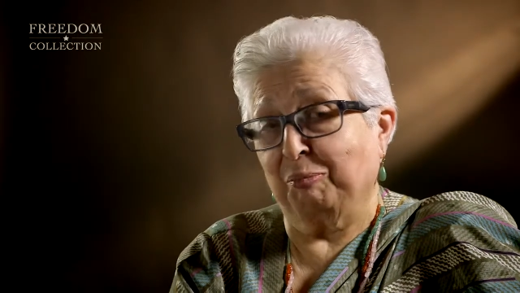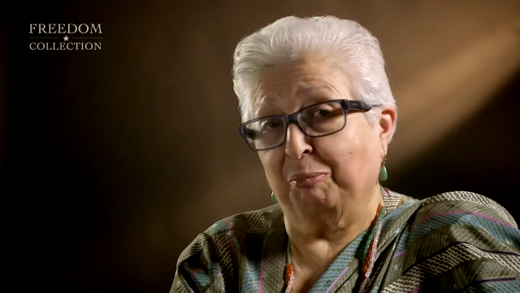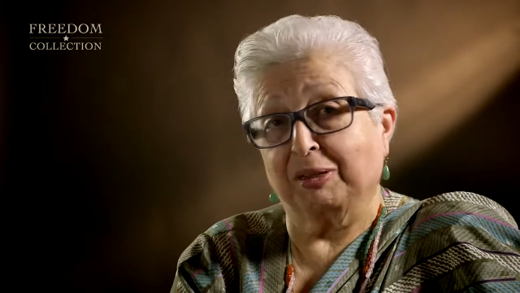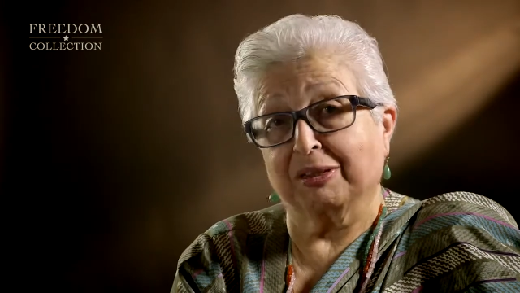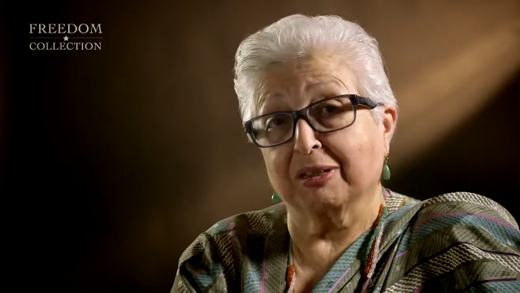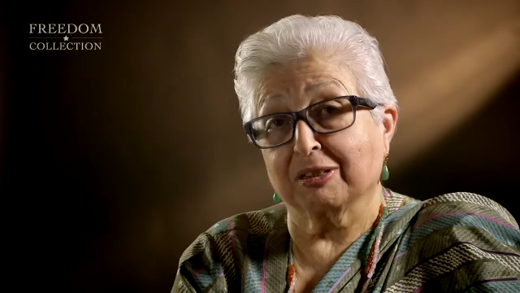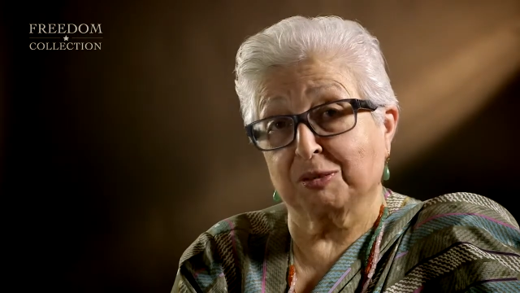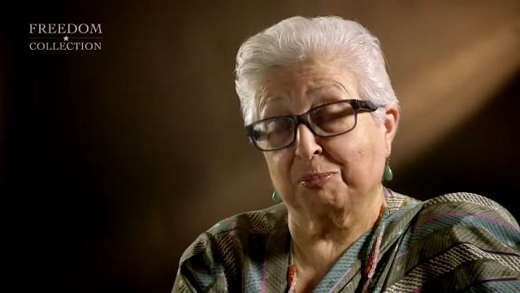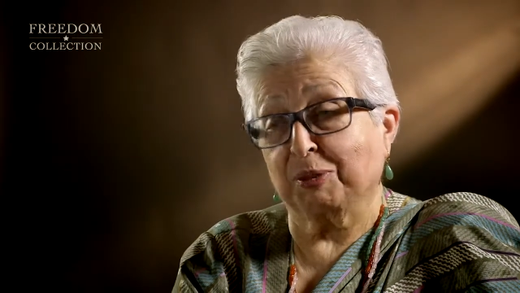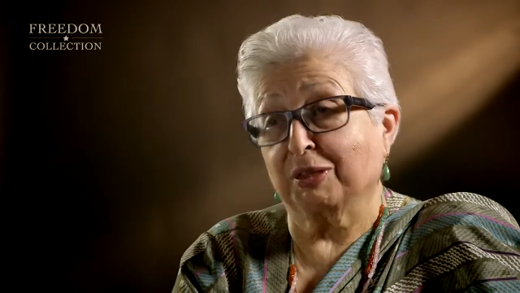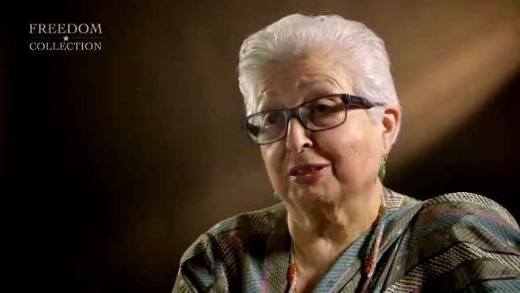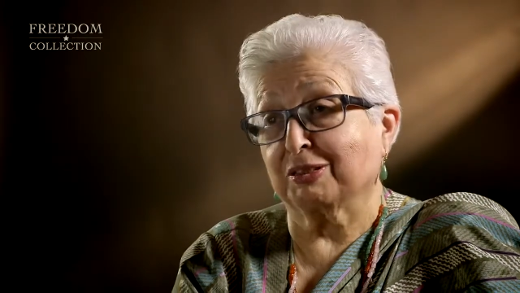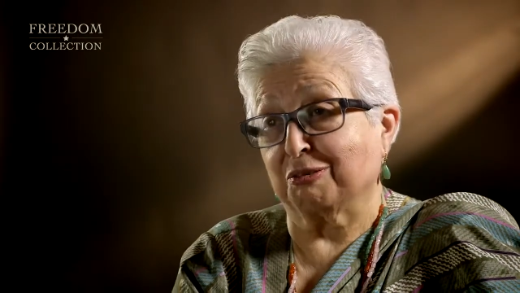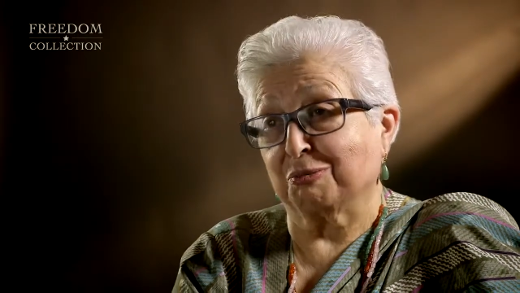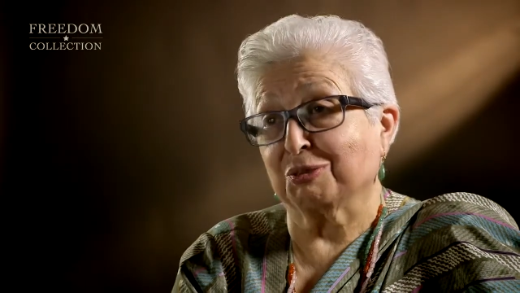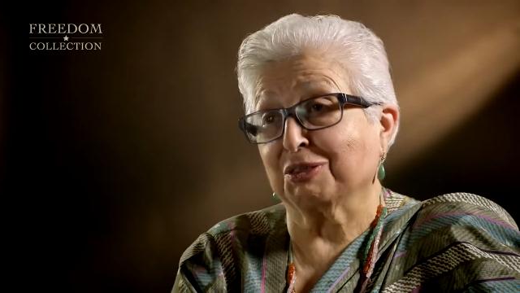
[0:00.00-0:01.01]
But this
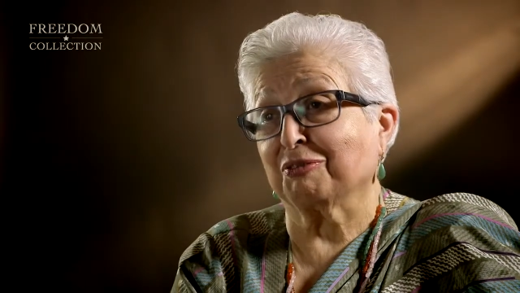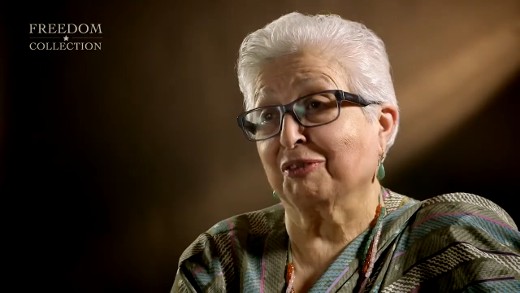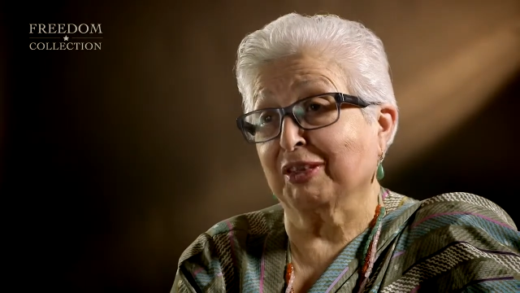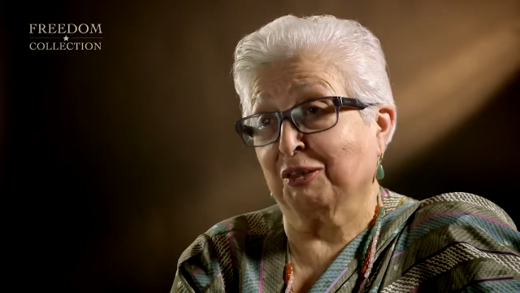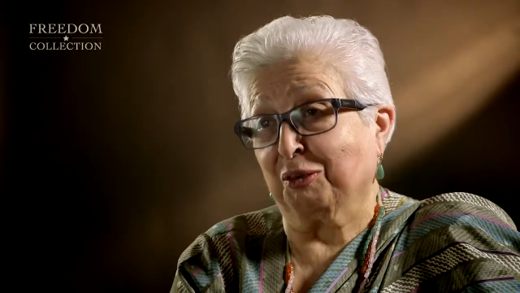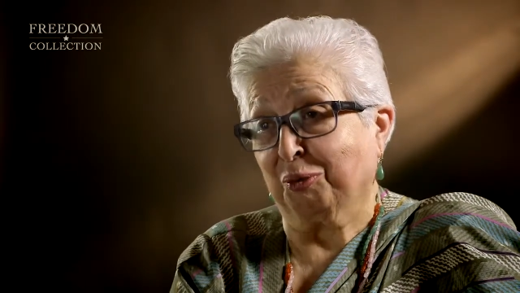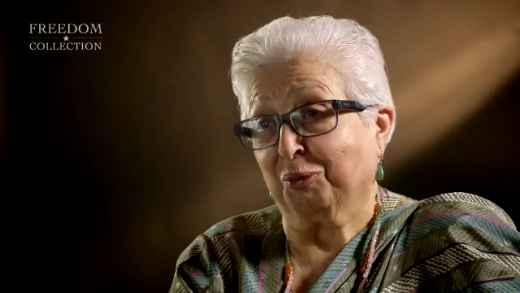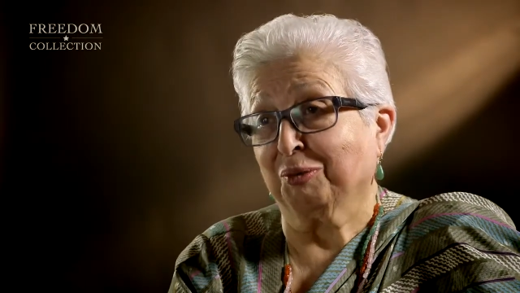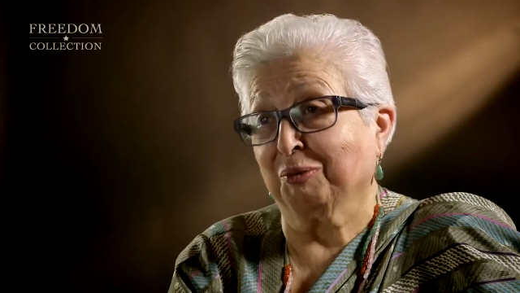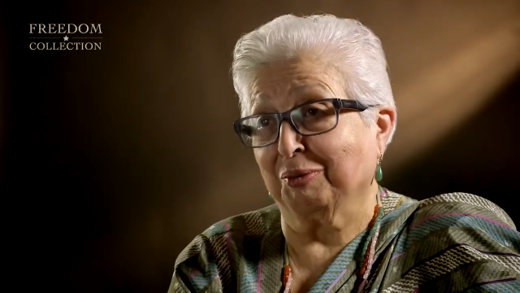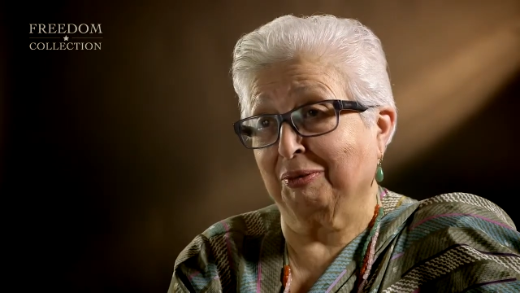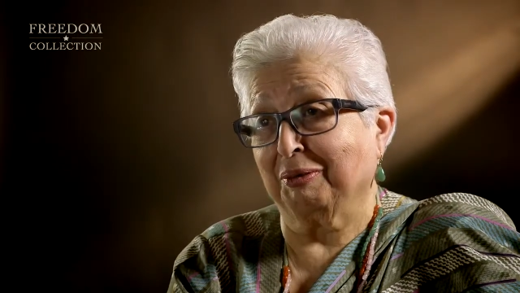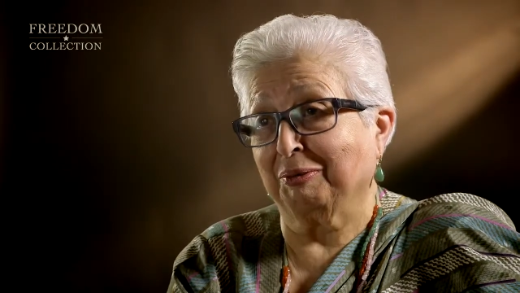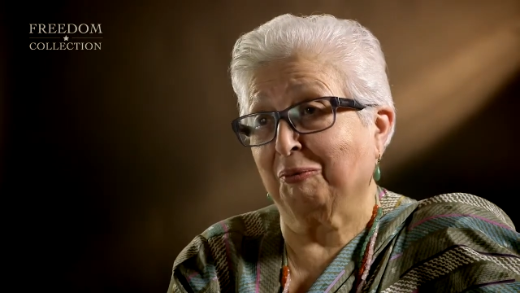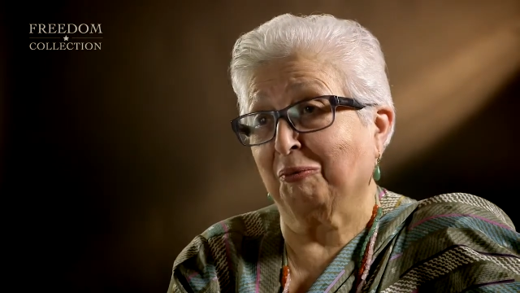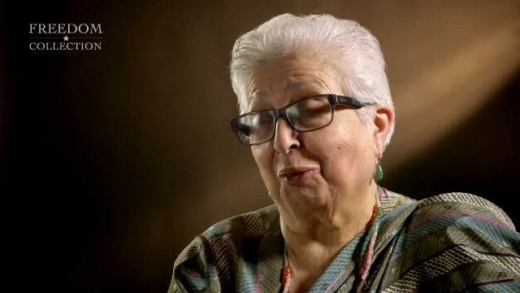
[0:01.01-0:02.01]
person was very good.
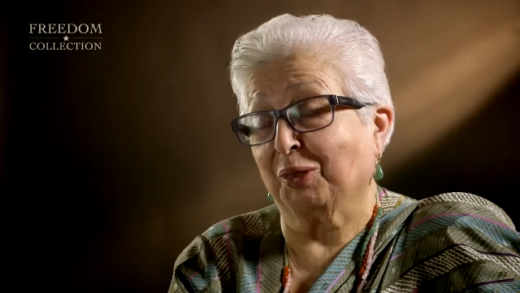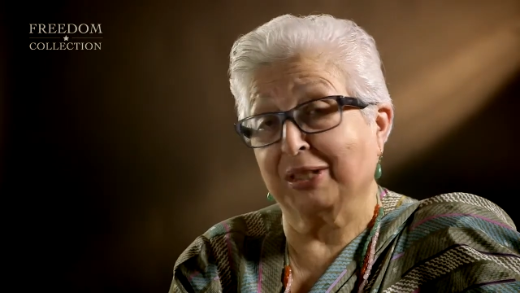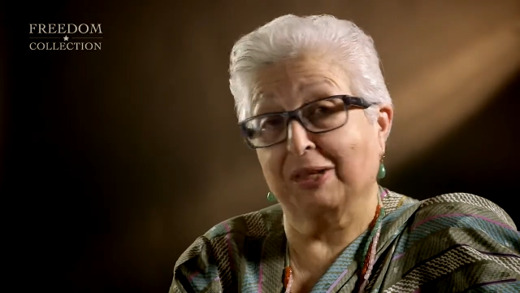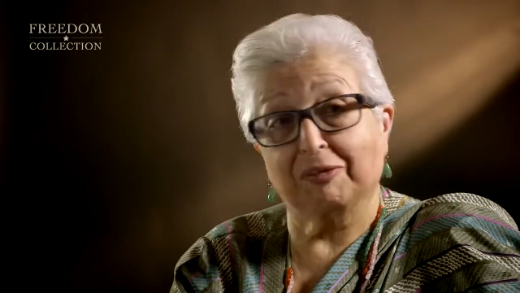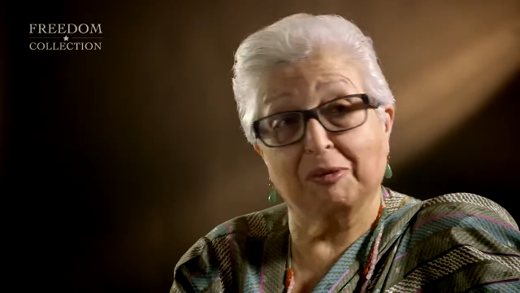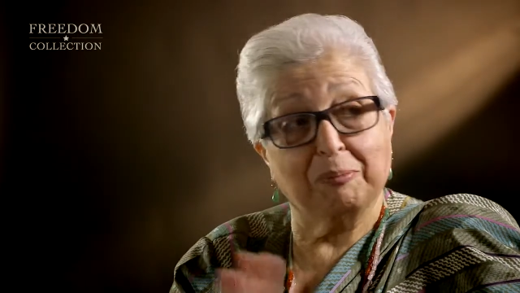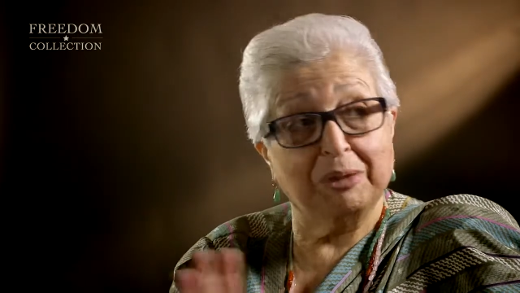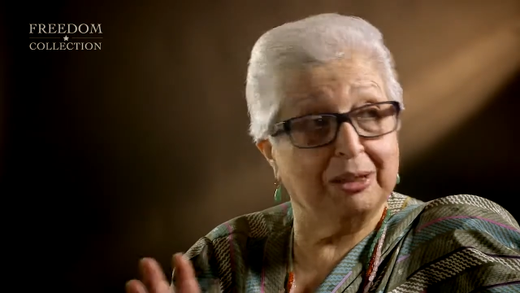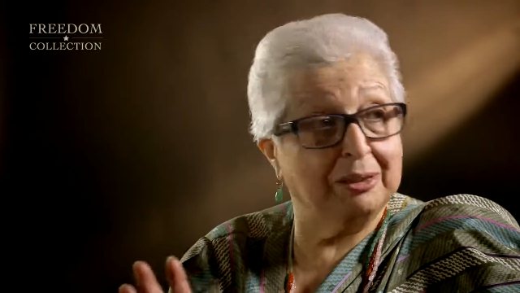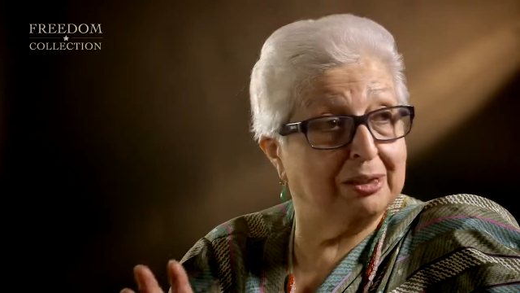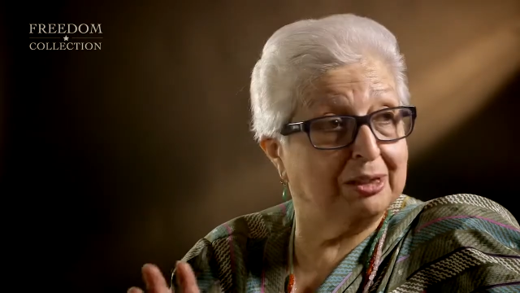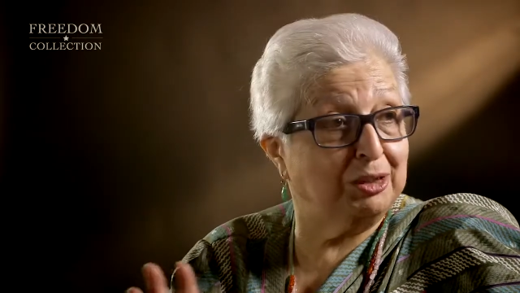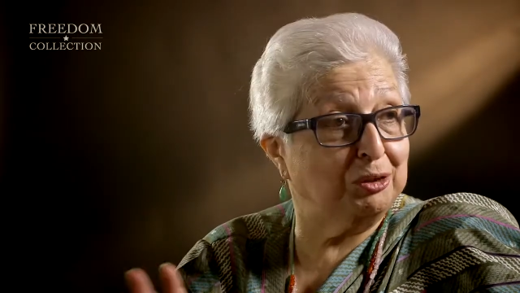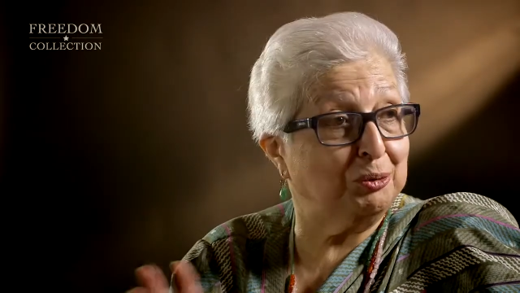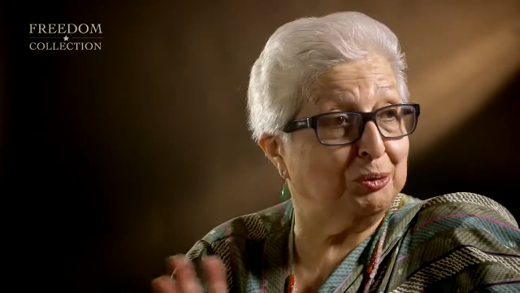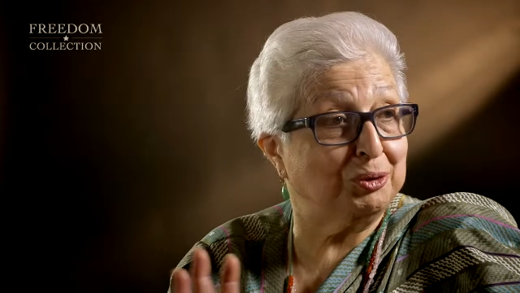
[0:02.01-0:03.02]
Whatever means
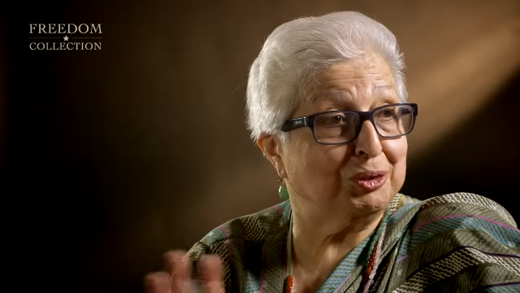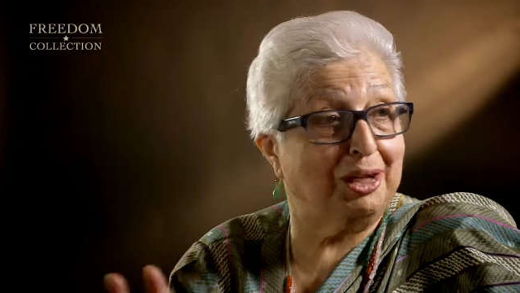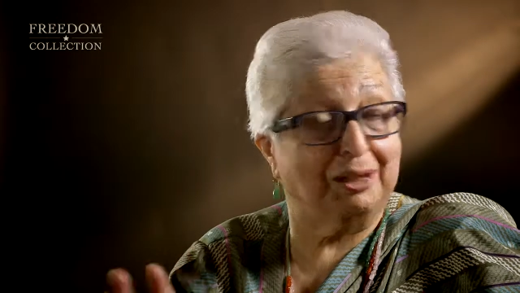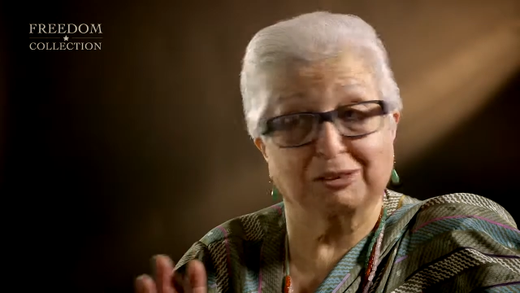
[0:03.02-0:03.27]
he used,